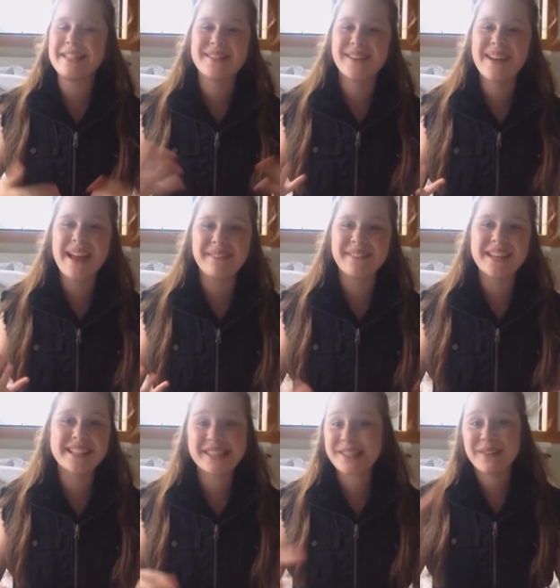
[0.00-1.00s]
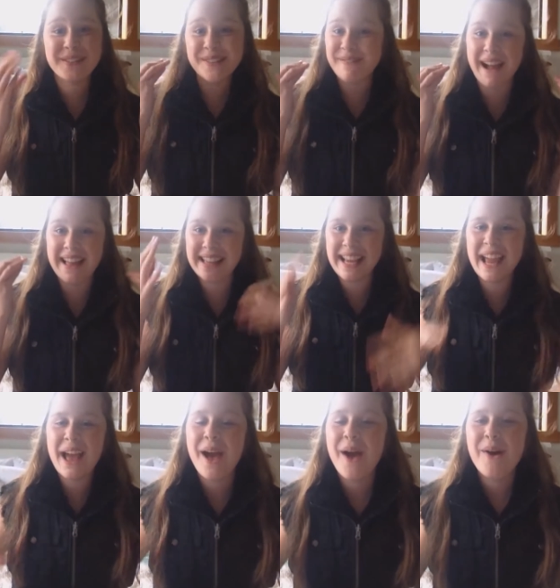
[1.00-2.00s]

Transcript: and so happy and so smiley?